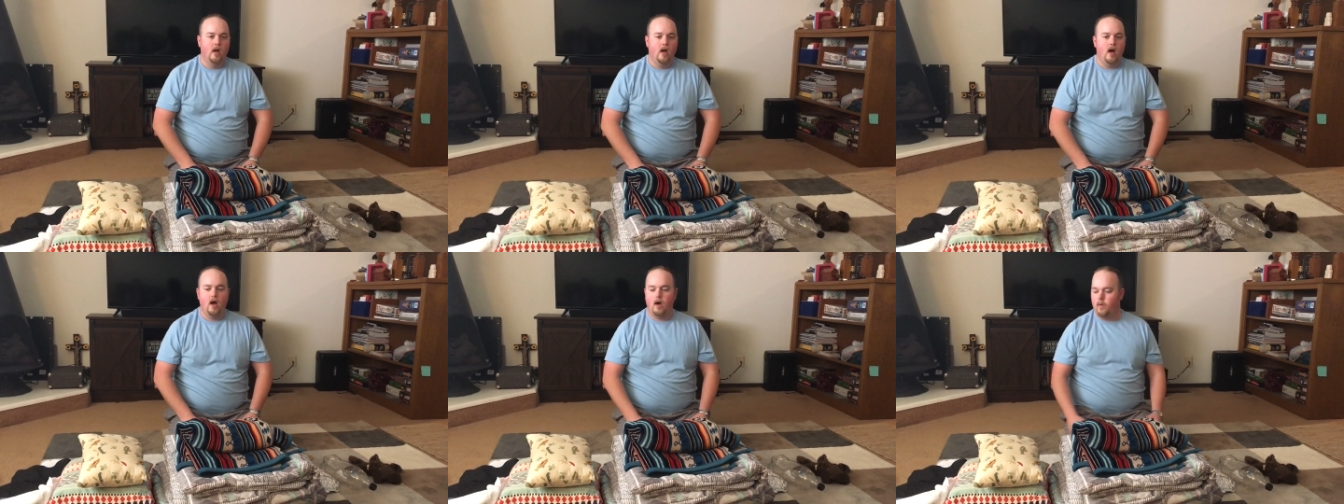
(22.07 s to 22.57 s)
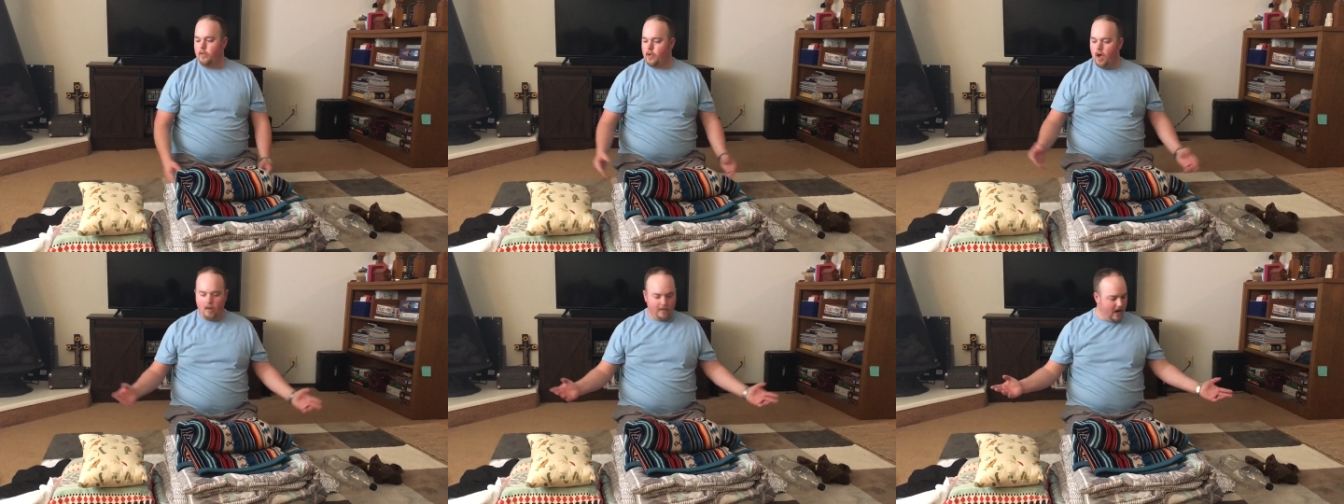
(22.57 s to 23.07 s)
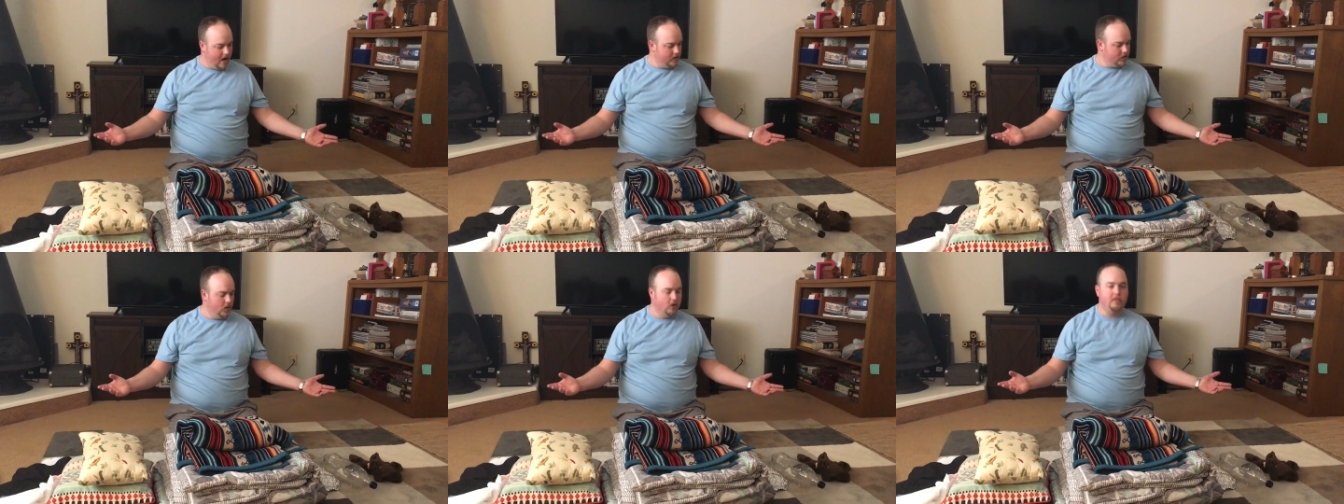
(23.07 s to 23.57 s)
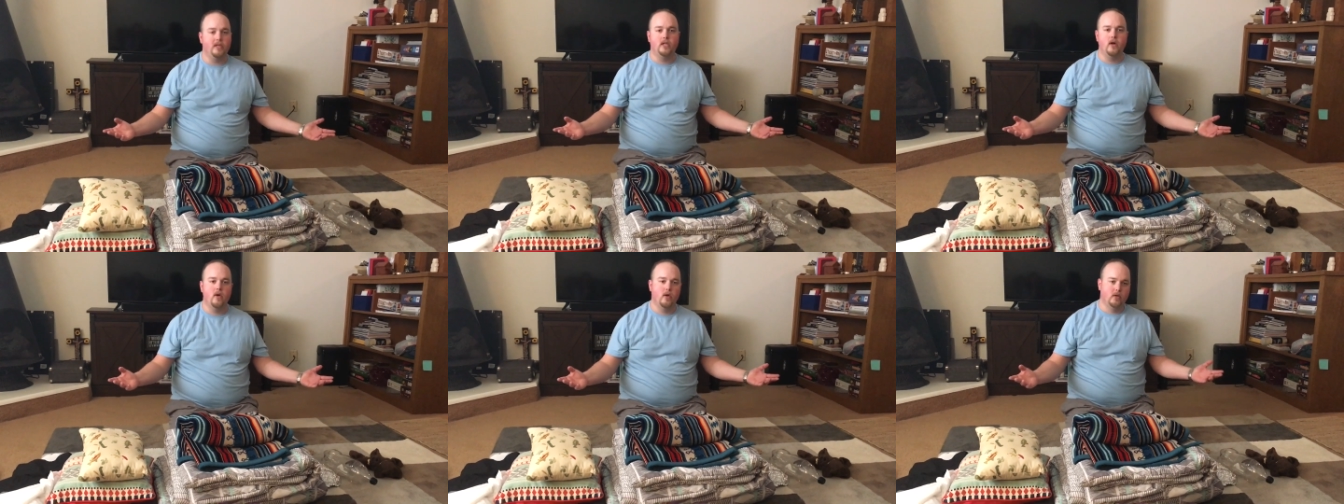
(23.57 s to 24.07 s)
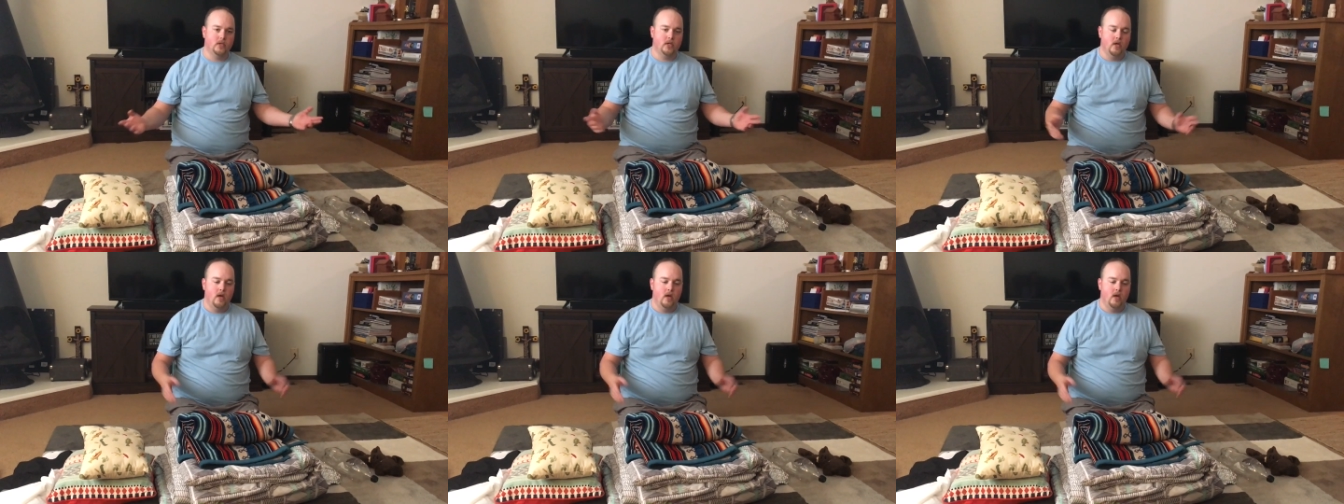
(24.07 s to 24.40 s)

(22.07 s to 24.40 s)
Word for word: uh, with common household materials